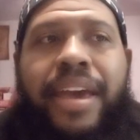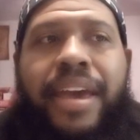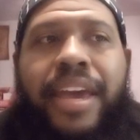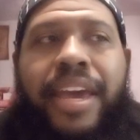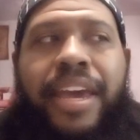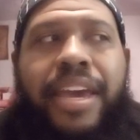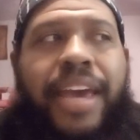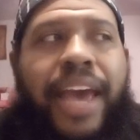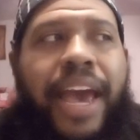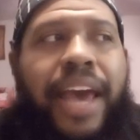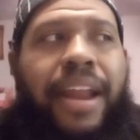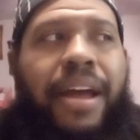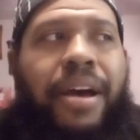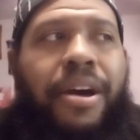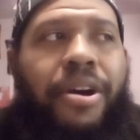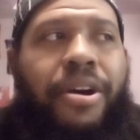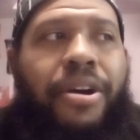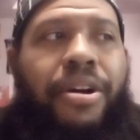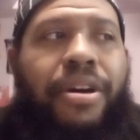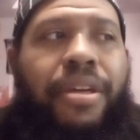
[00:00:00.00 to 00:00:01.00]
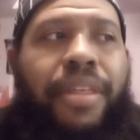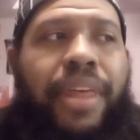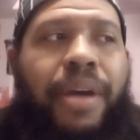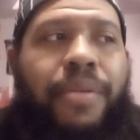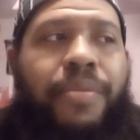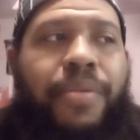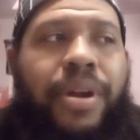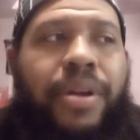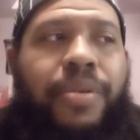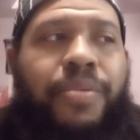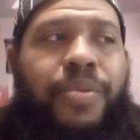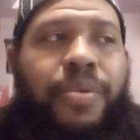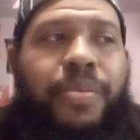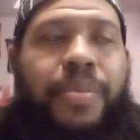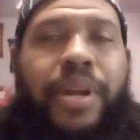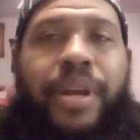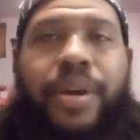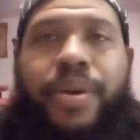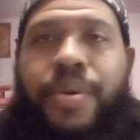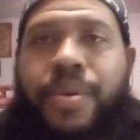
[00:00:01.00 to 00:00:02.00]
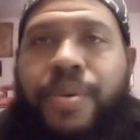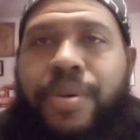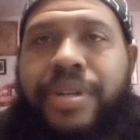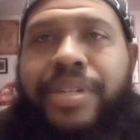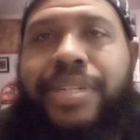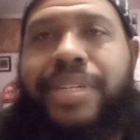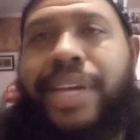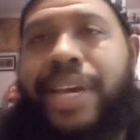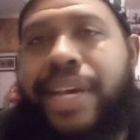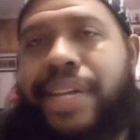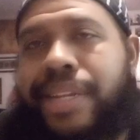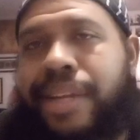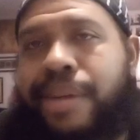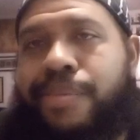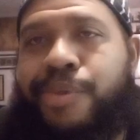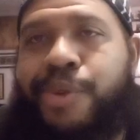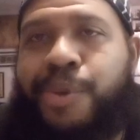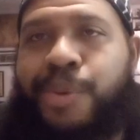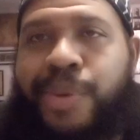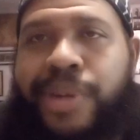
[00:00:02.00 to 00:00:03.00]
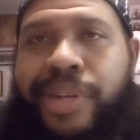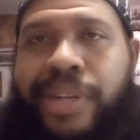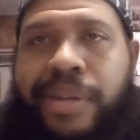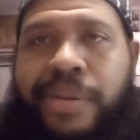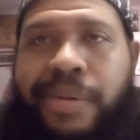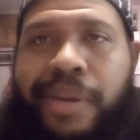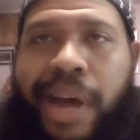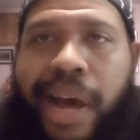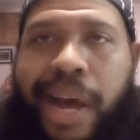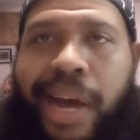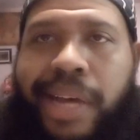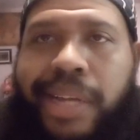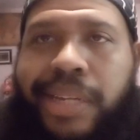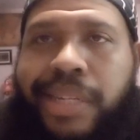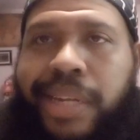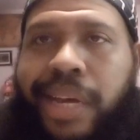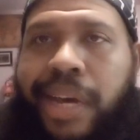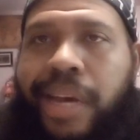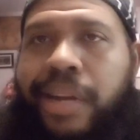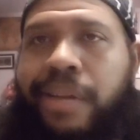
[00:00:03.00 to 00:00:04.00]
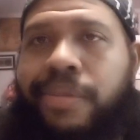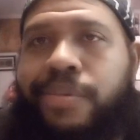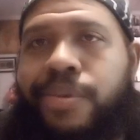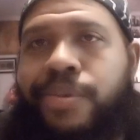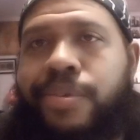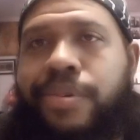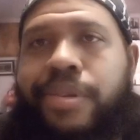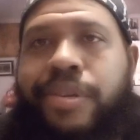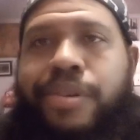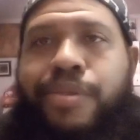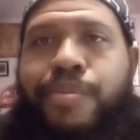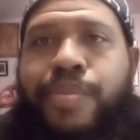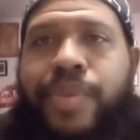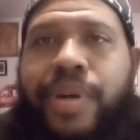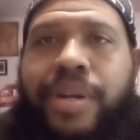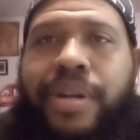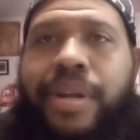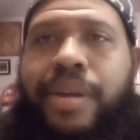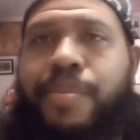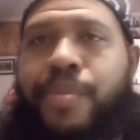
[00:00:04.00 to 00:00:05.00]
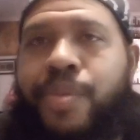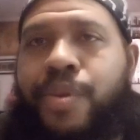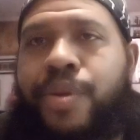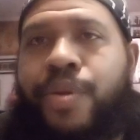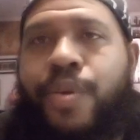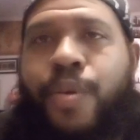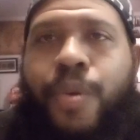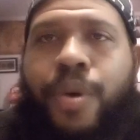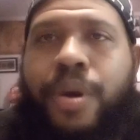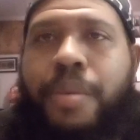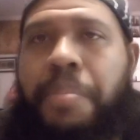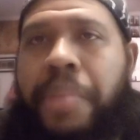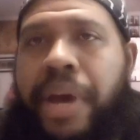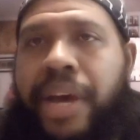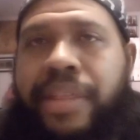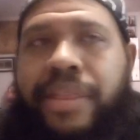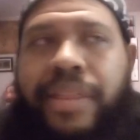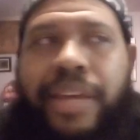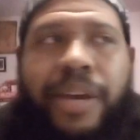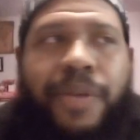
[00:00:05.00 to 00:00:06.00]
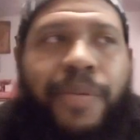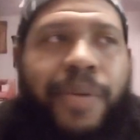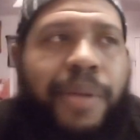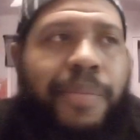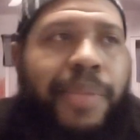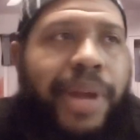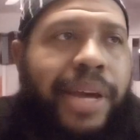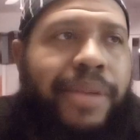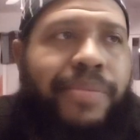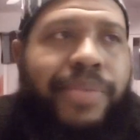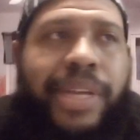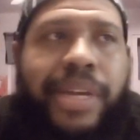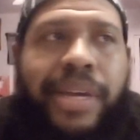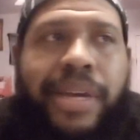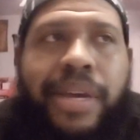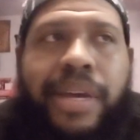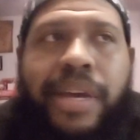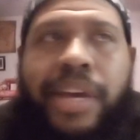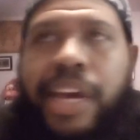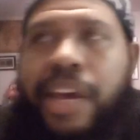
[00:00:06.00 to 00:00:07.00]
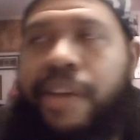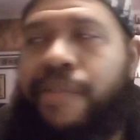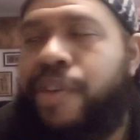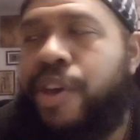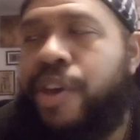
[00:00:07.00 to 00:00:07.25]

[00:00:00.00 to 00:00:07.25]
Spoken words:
He had all that running room, and of course, yes, I'm doing a little hindsight, I'm doing a little Monday morning quarterback thing where I'm like, if